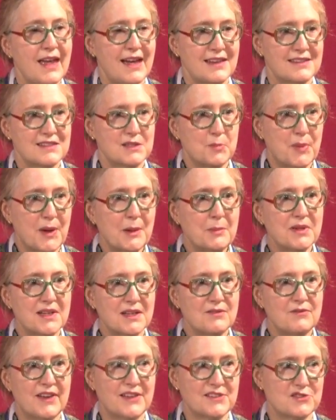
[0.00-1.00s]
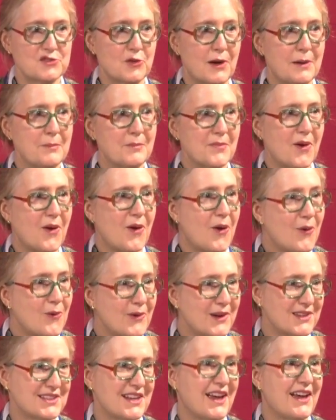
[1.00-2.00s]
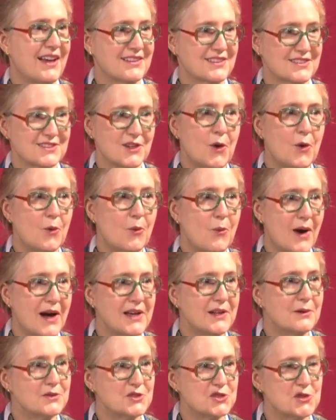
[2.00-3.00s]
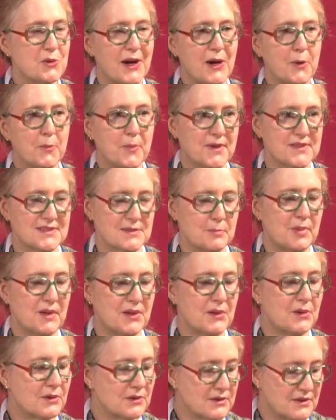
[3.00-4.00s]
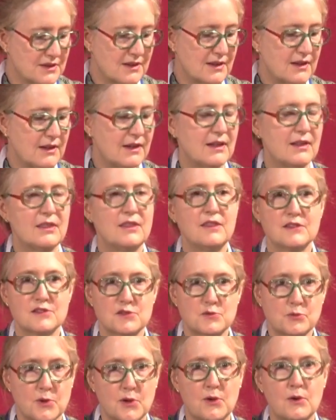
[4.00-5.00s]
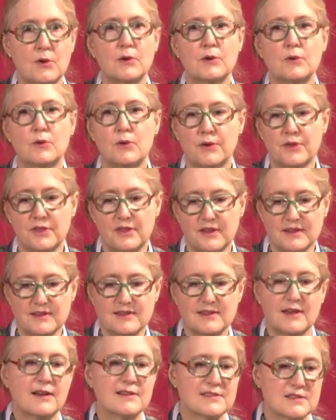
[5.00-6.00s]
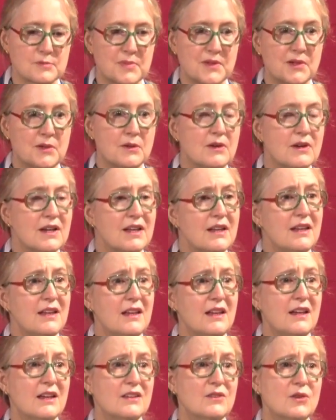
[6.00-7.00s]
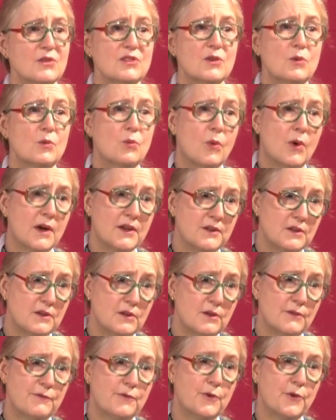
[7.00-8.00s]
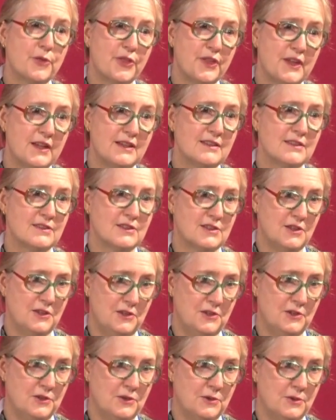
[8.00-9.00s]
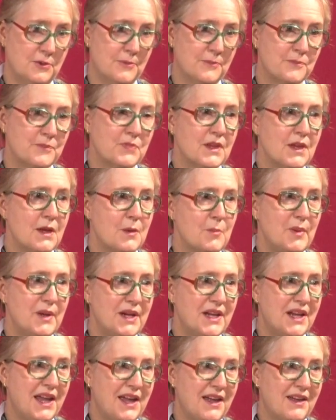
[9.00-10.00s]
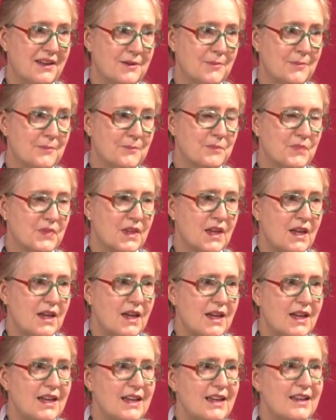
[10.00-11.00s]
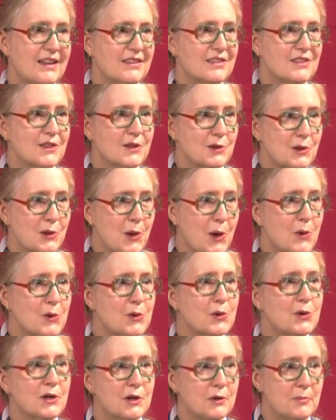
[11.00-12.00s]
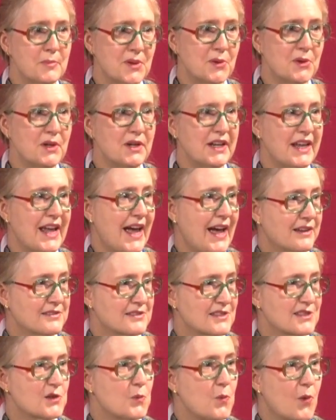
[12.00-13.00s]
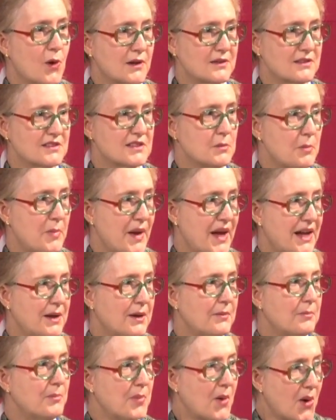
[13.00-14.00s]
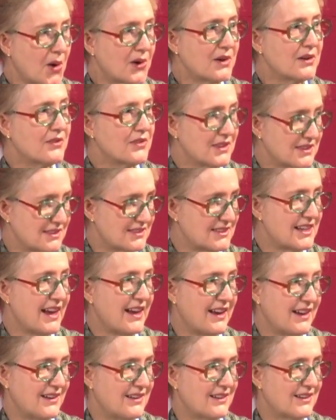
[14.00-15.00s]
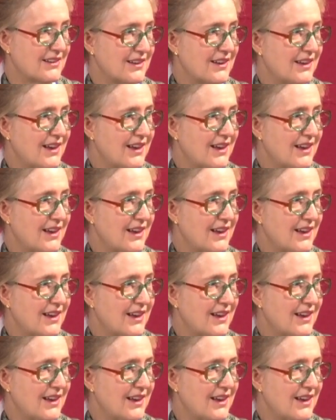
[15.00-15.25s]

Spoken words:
As a public investor, I'm always asked, why don't you help us build this road or this hospital? And those are wonderful things to do. But again, the local community has to want to pay part of the stake.